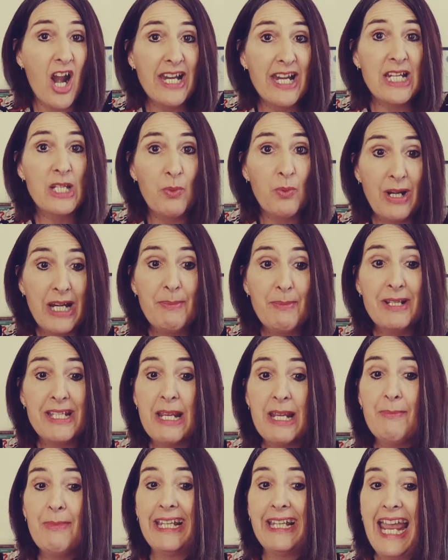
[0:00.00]
and only
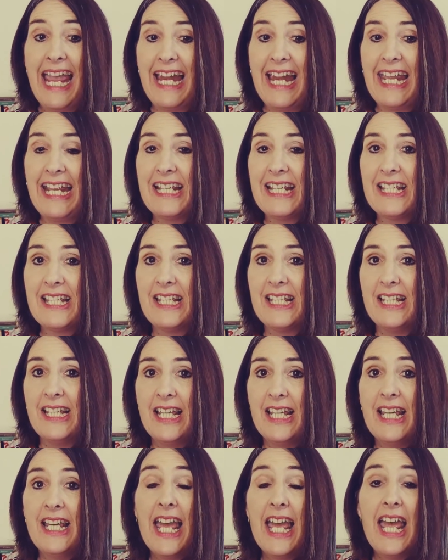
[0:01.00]
20% mechanics.
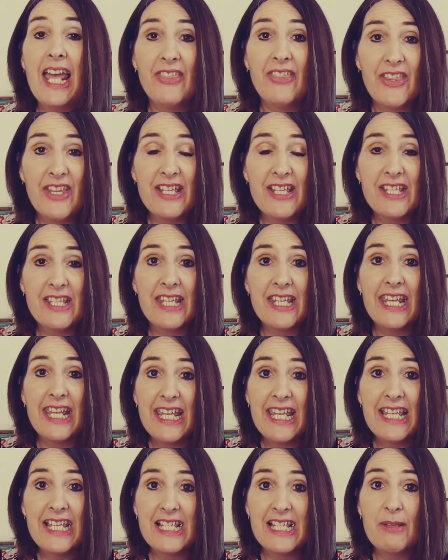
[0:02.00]
And this
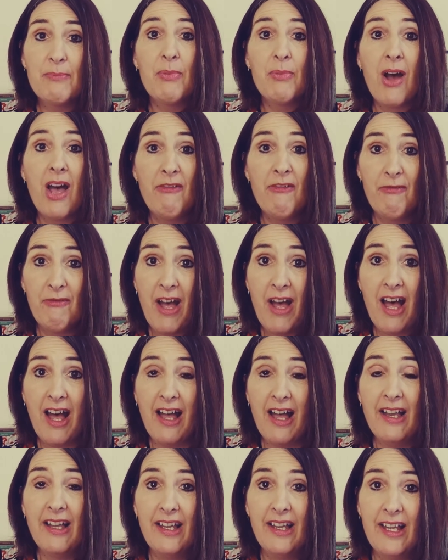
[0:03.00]
is by
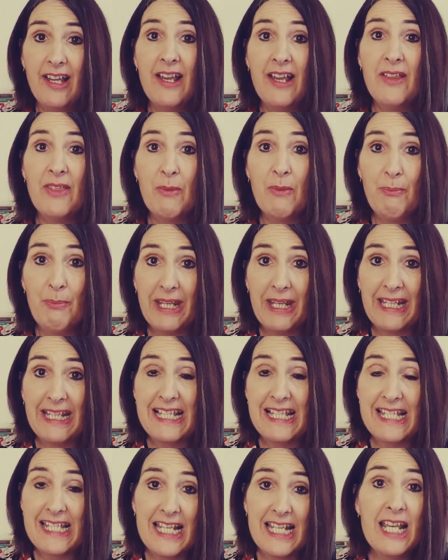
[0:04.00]
far the
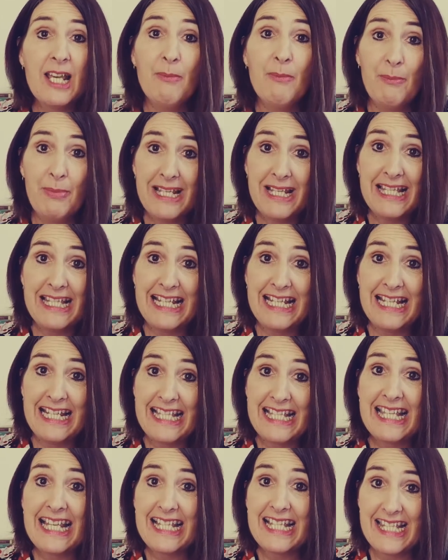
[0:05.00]
biggest
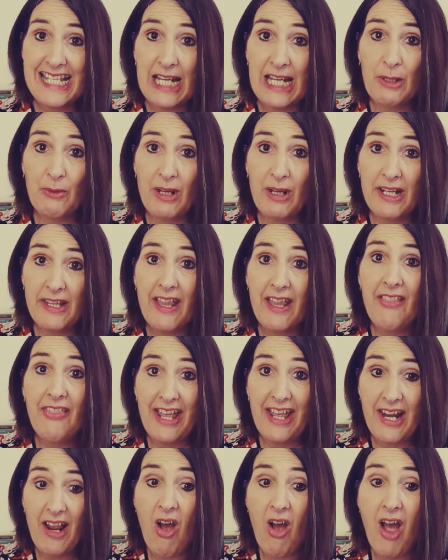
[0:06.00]
business secret
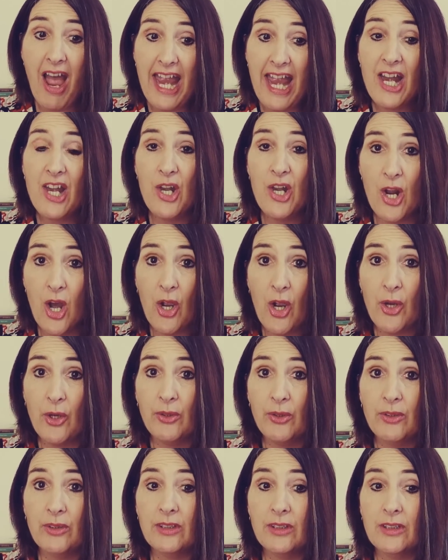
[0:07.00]
that I know.
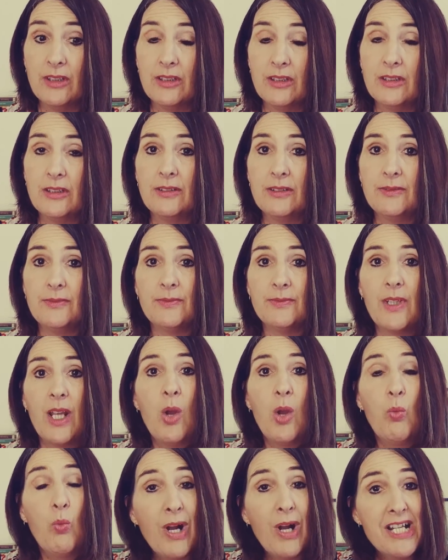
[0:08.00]

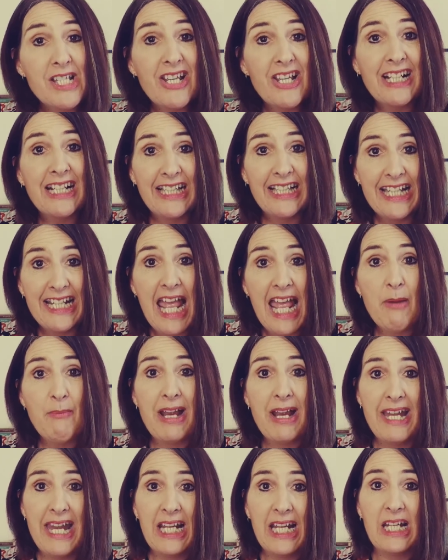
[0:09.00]
Once I cleared out
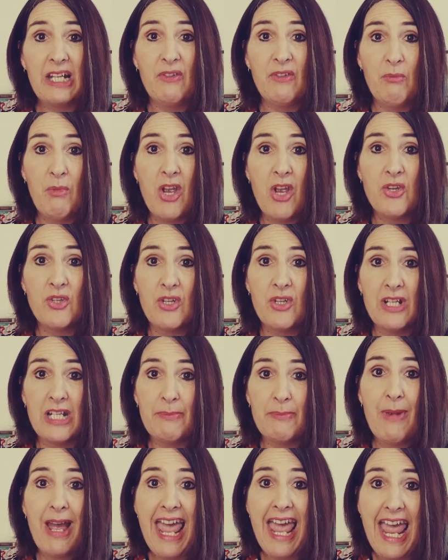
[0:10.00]
my negative
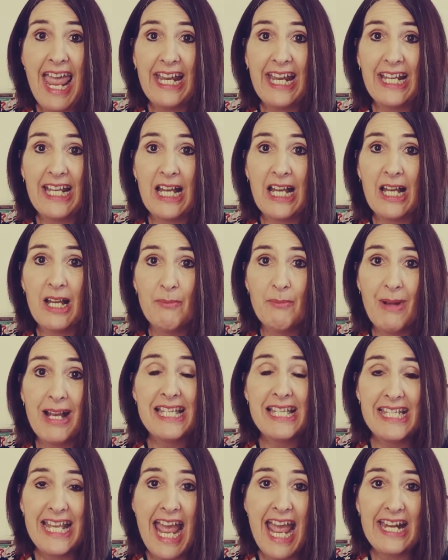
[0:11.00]
emotions, my anger, my
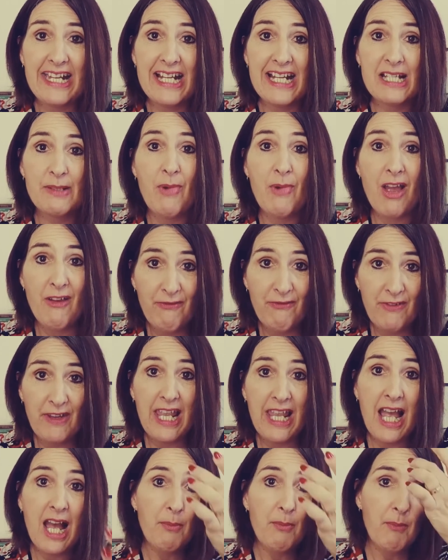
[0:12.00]
sadness, my
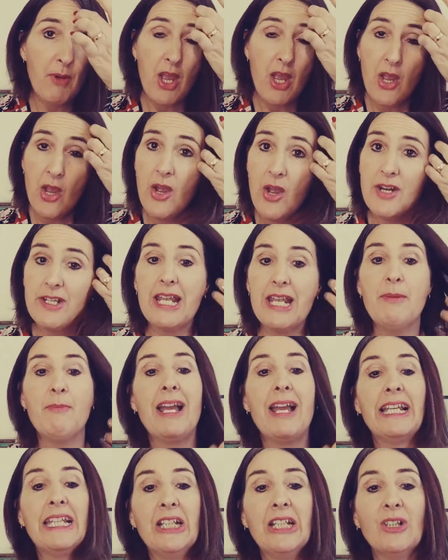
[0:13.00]
fear, my hurt, and
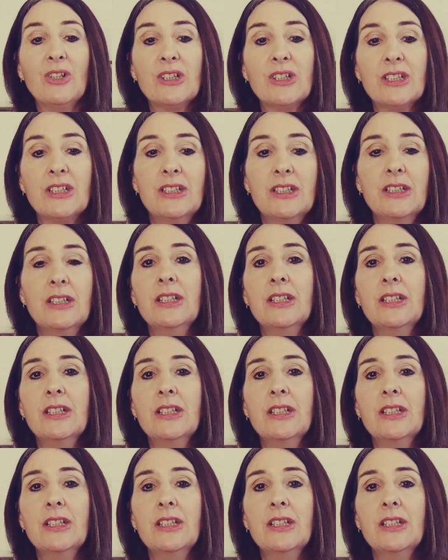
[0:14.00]
my guilt,